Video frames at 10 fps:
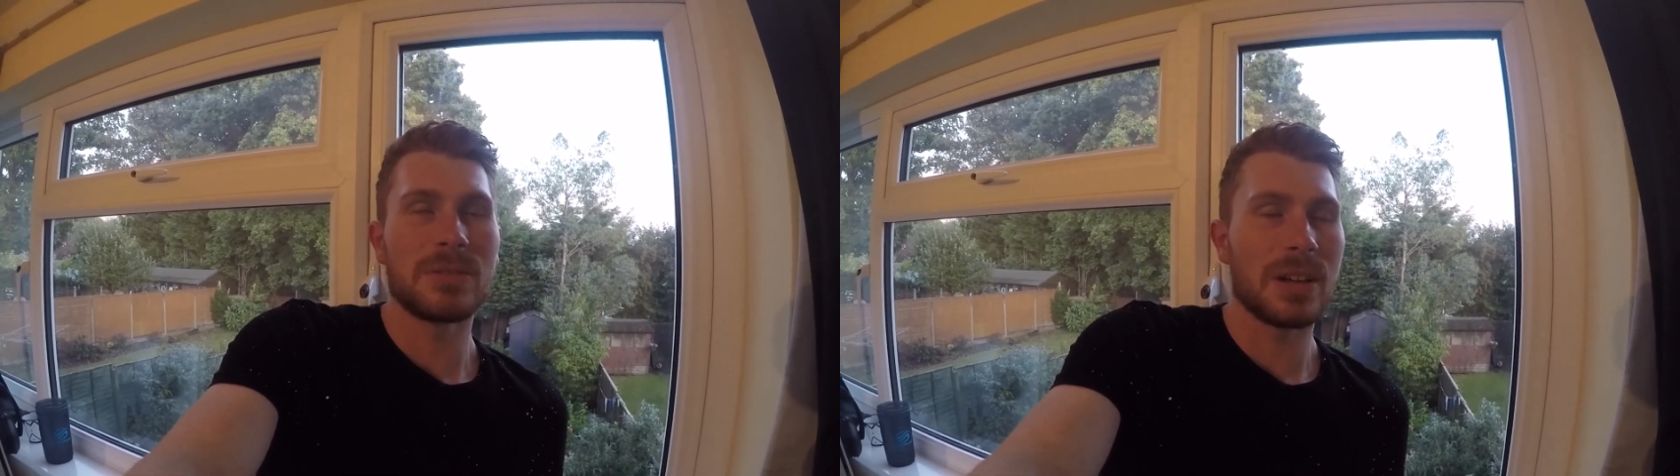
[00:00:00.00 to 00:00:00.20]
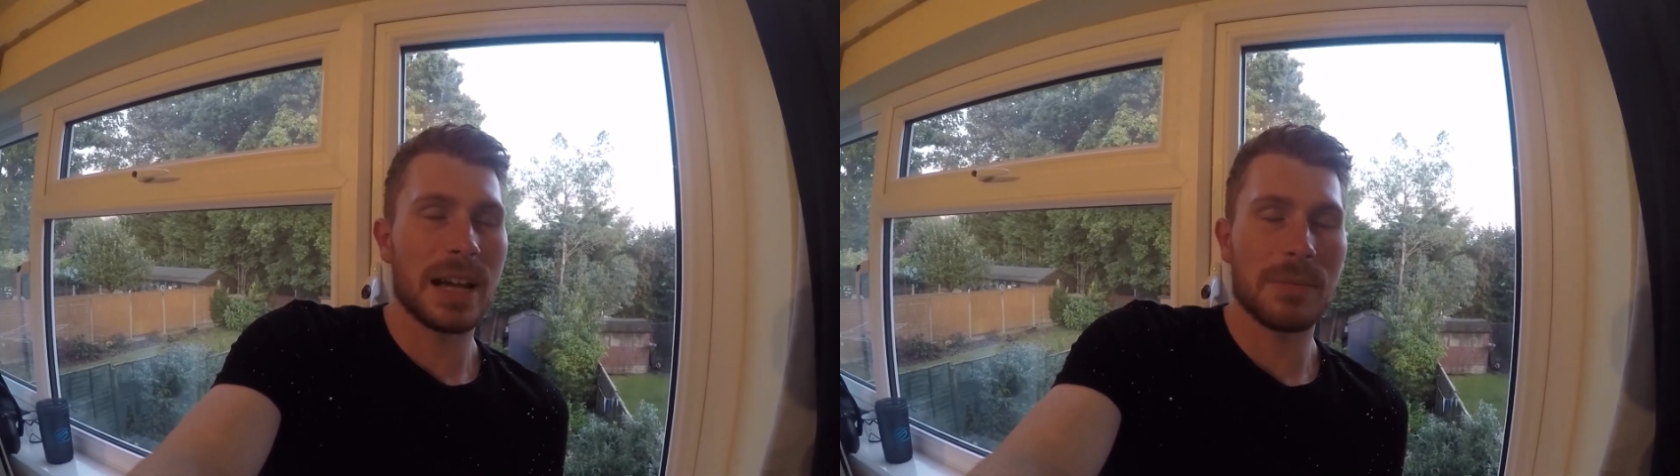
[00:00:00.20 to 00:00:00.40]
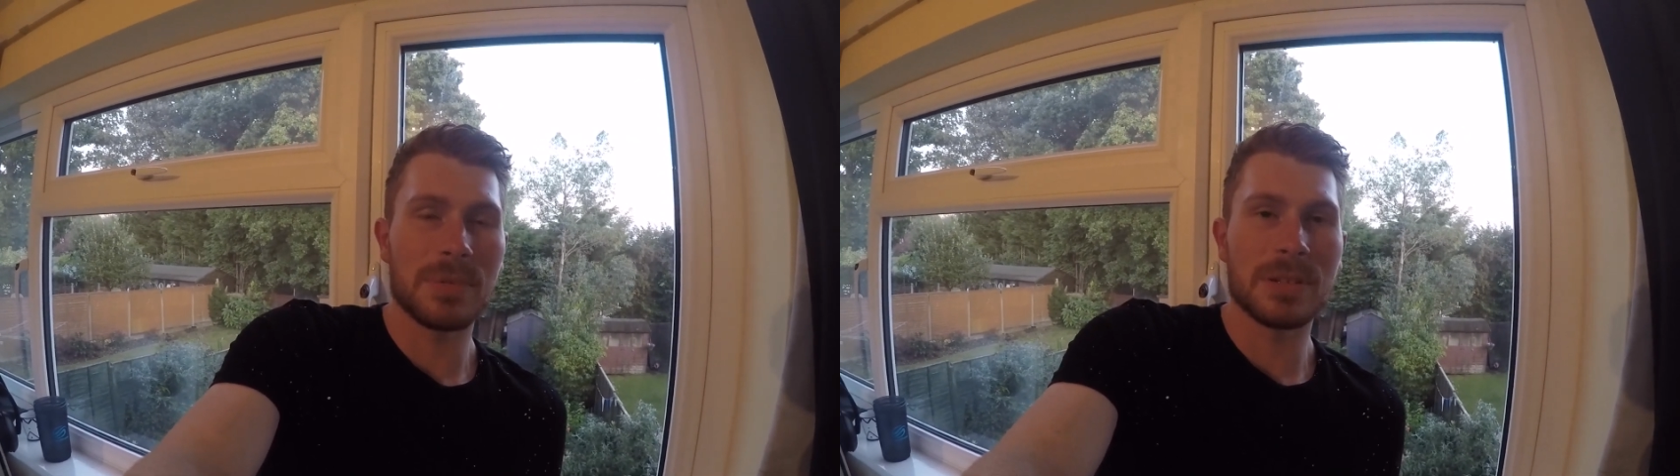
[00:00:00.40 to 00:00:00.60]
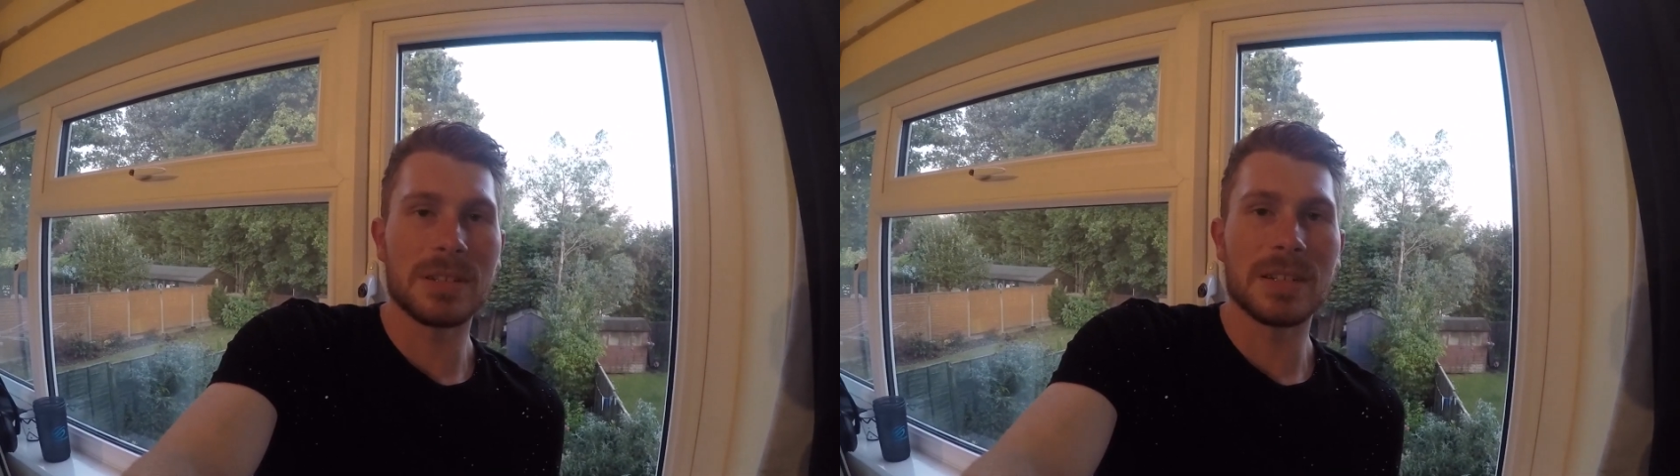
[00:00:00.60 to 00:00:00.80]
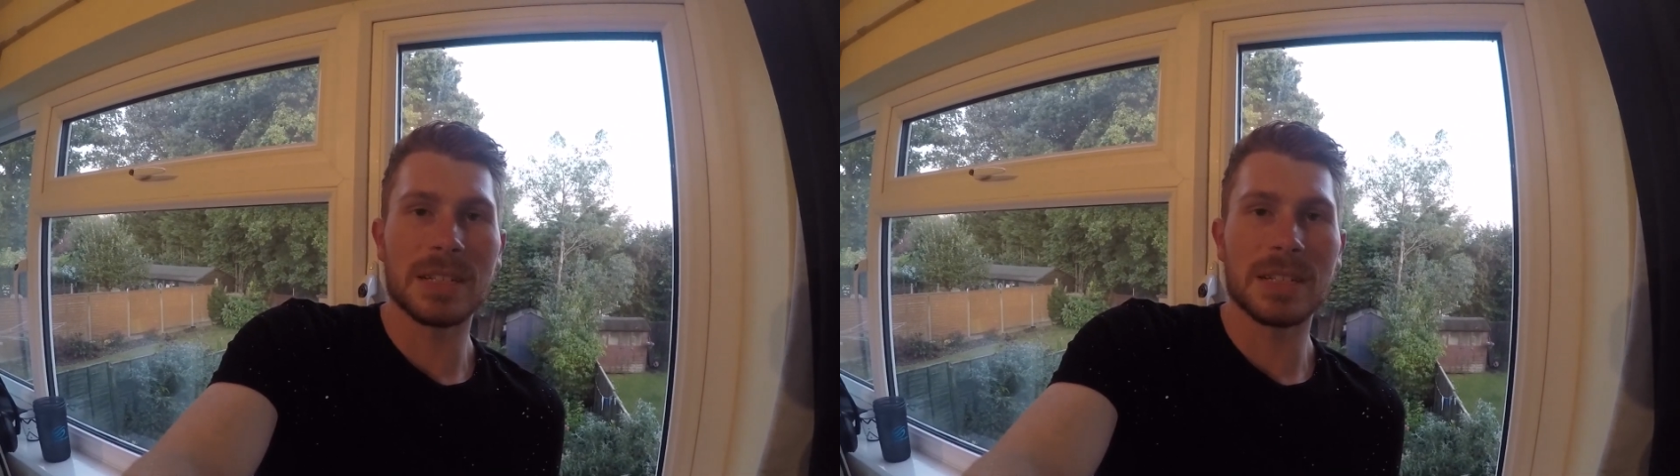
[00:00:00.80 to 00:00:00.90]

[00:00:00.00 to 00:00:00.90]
that happened,